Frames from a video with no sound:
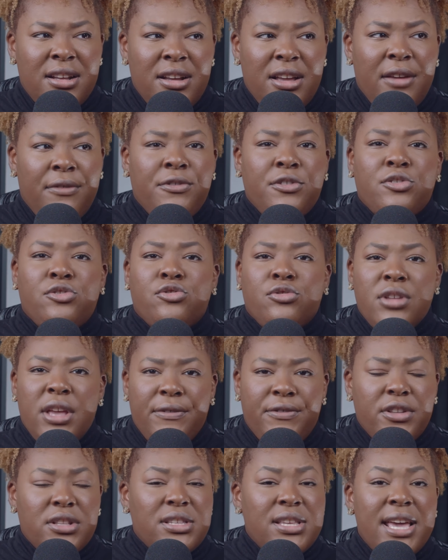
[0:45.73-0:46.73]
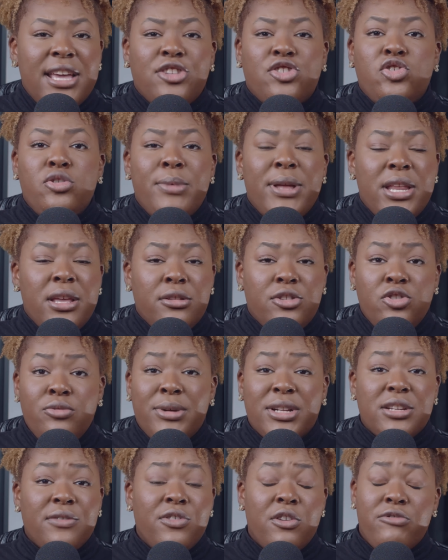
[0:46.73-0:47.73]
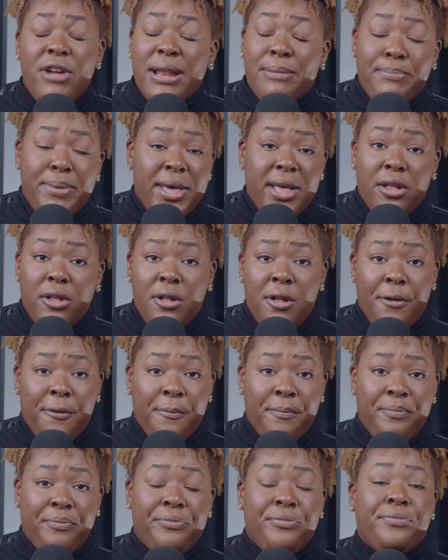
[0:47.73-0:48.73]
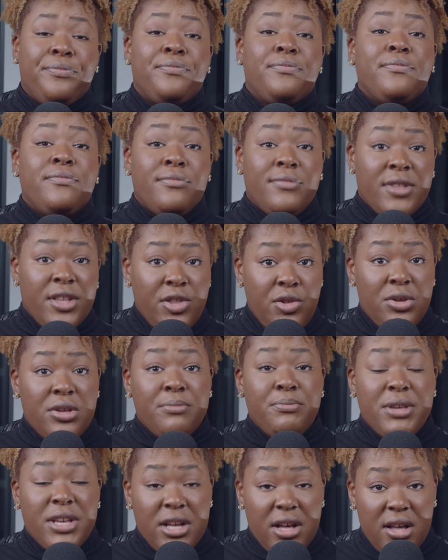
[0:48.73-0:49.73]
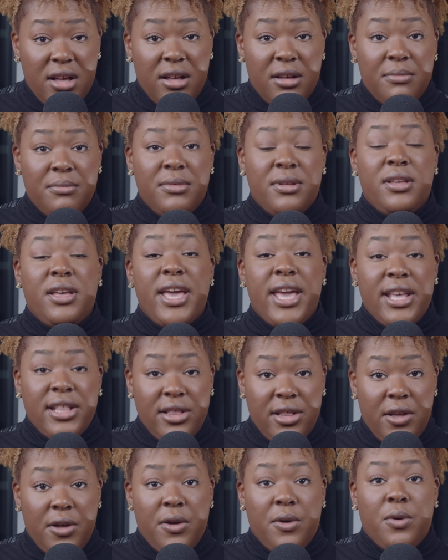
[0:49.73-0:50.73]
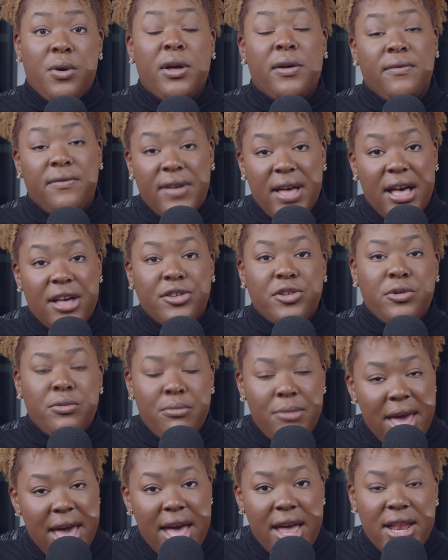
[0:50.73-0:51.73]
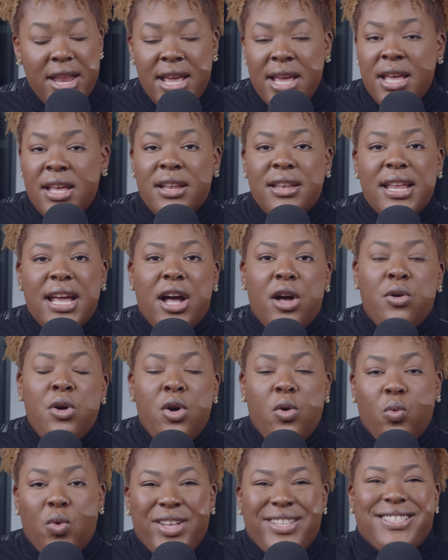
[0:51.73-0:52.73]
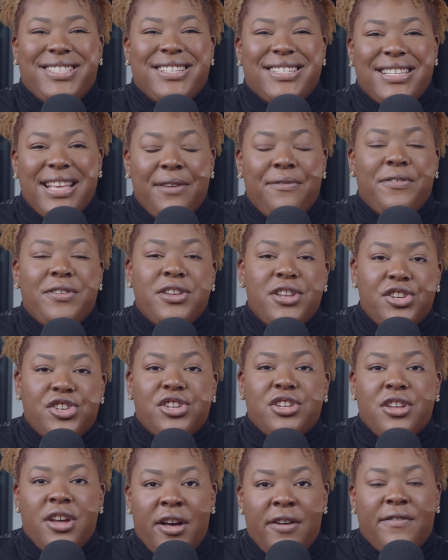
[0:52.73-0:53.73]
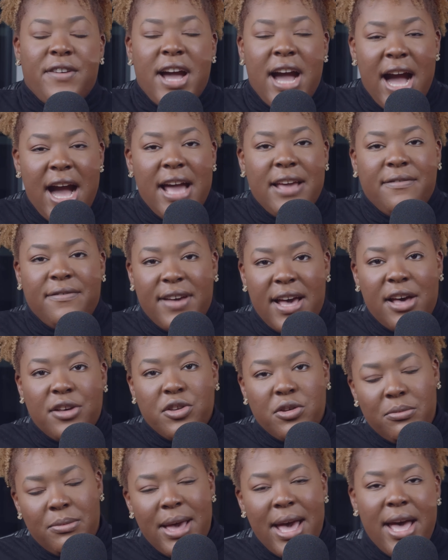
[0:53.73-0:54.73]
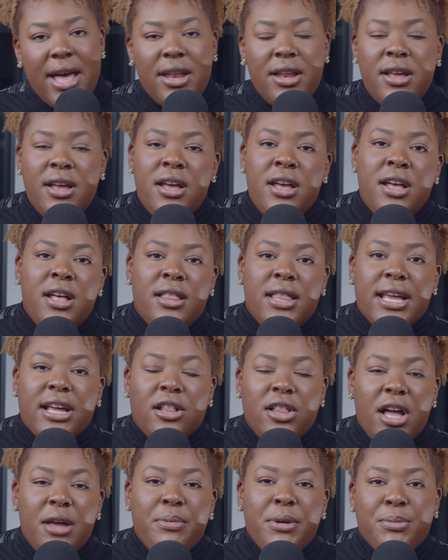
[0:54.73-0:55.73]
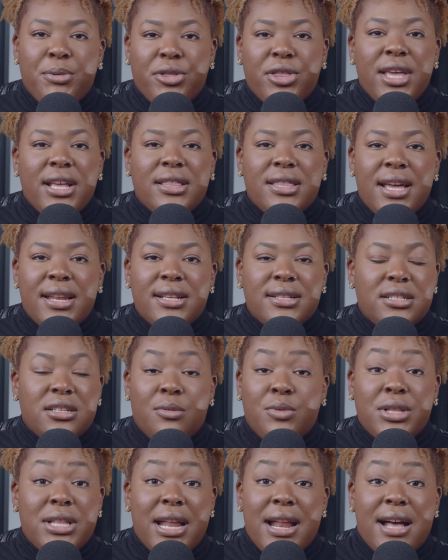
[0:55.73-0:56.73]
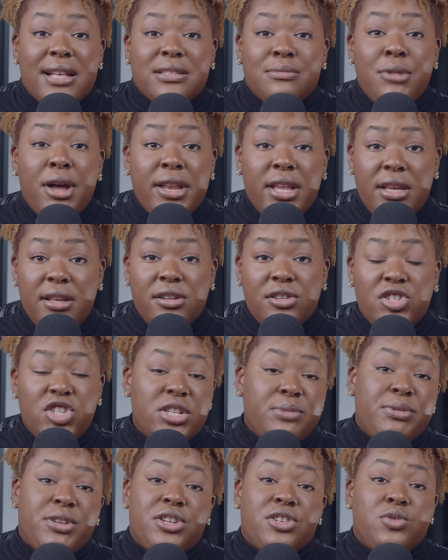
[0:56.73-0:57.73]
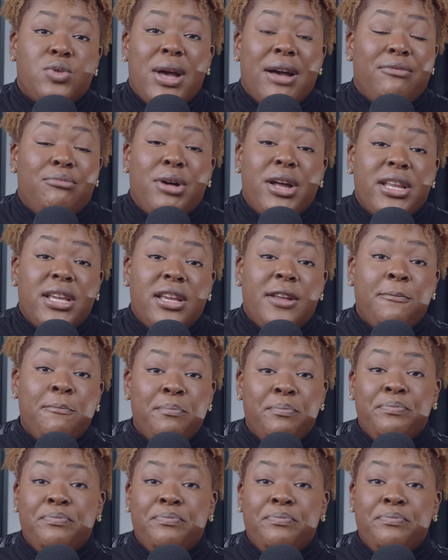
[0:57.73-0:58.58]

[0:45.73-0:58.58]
if you if you take too many too much of the red pill, you can become a low value man. Now, what's the definition of a high value man? Like a lot of people think that it's someone that has money. Just because you have money